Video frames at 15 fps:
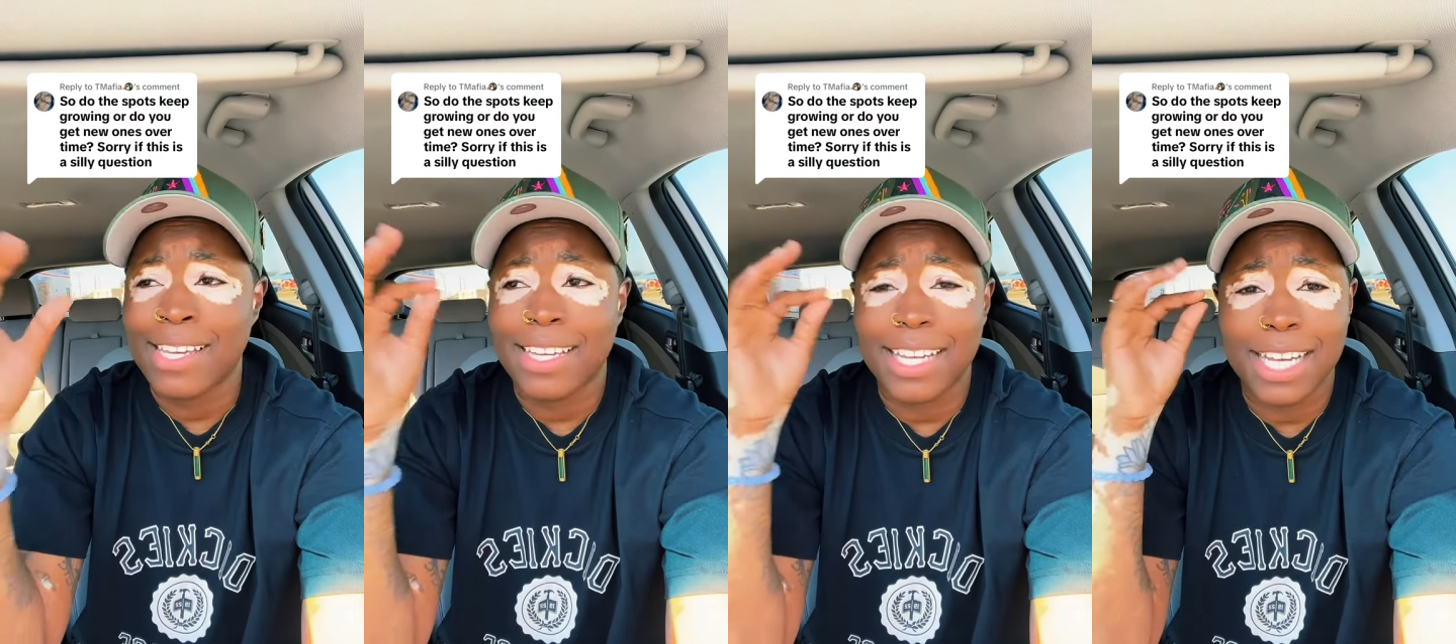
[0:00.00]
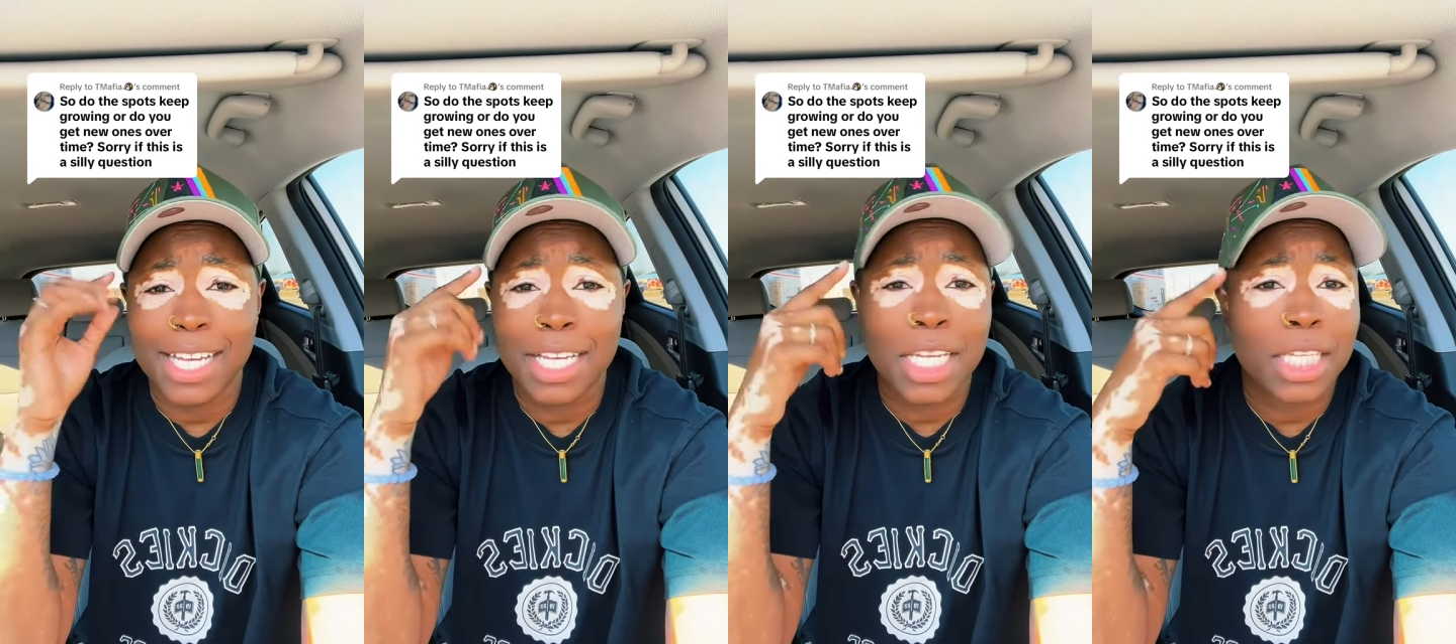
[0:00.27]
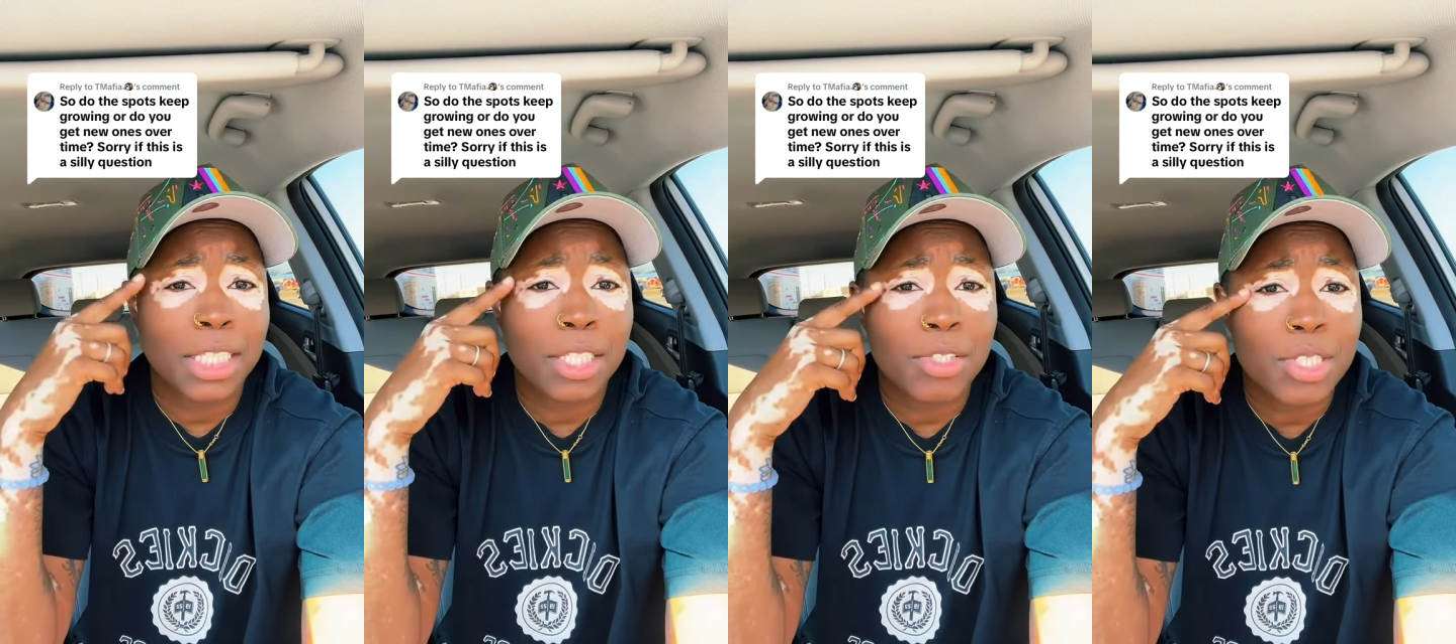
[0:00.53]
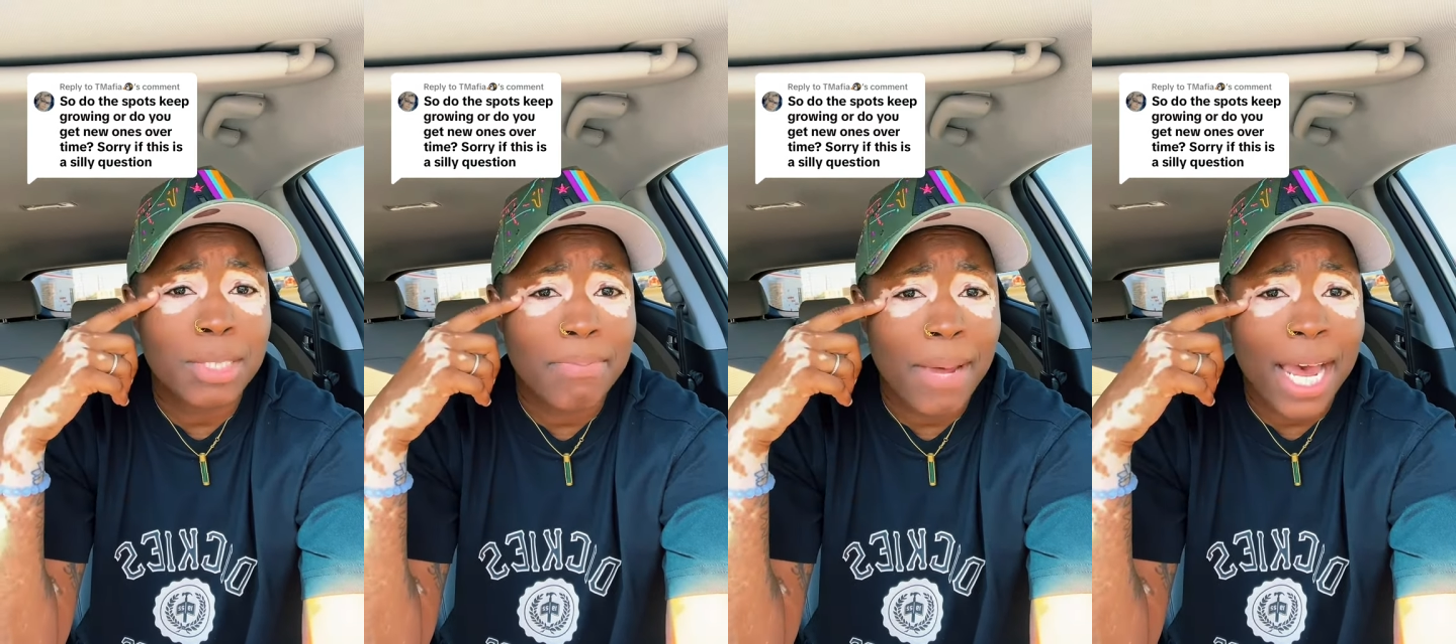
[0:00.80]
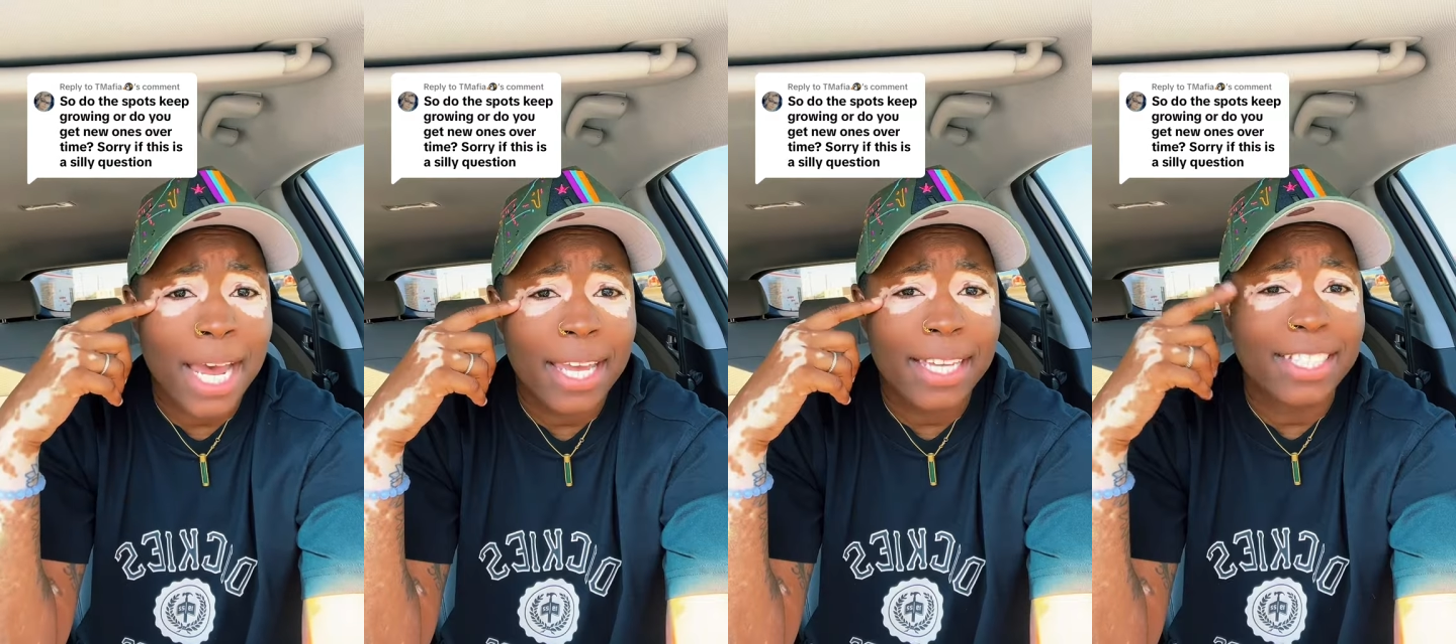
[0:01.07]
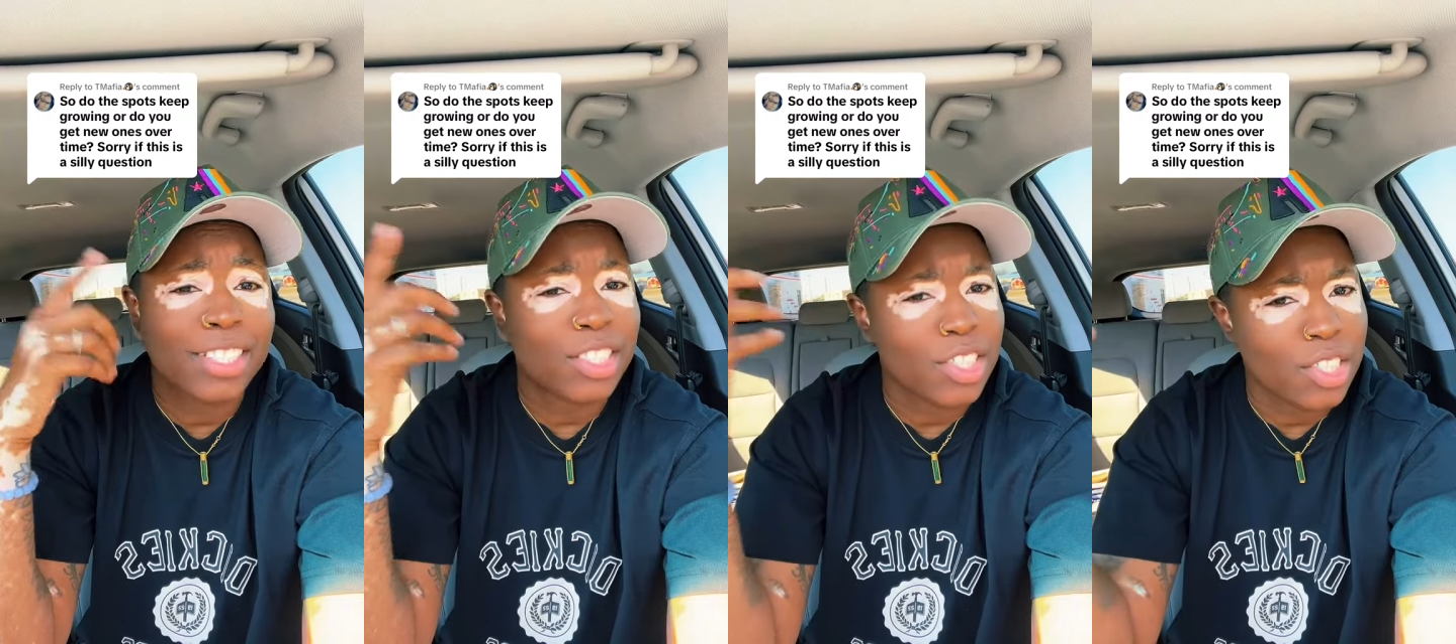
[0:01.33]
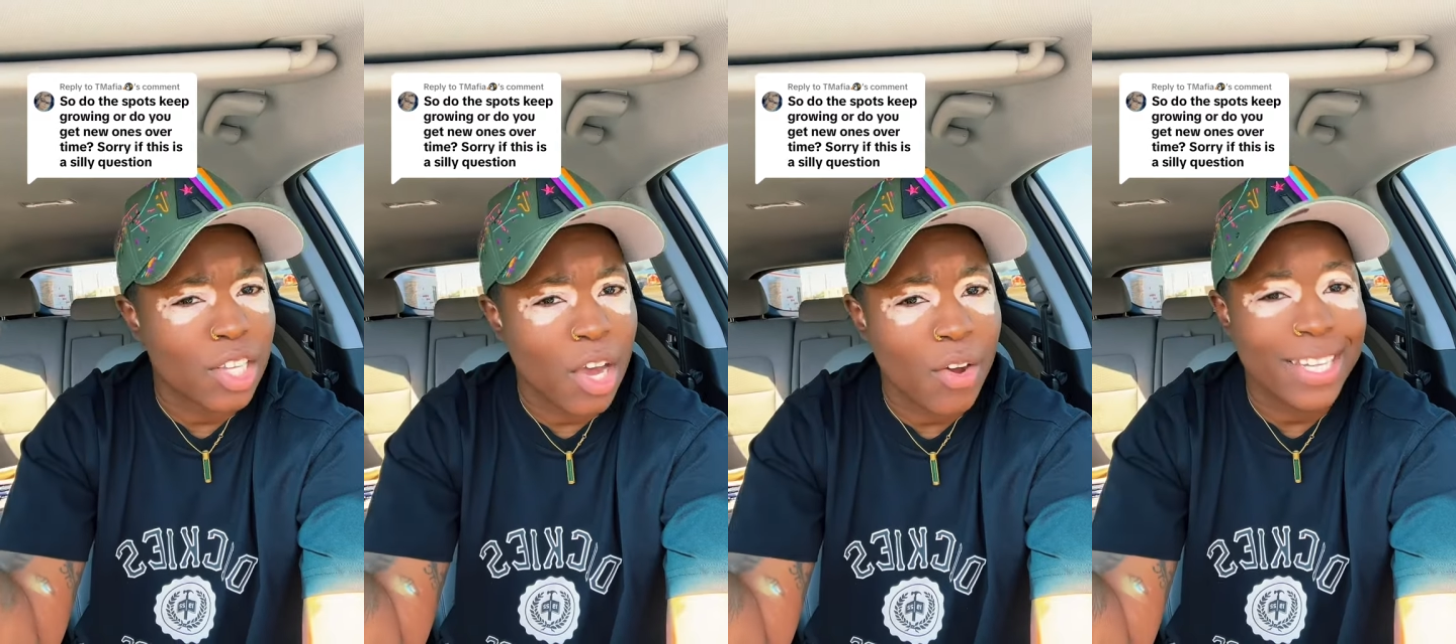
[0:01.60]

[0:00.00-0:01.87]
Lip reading: a little spot, and she saw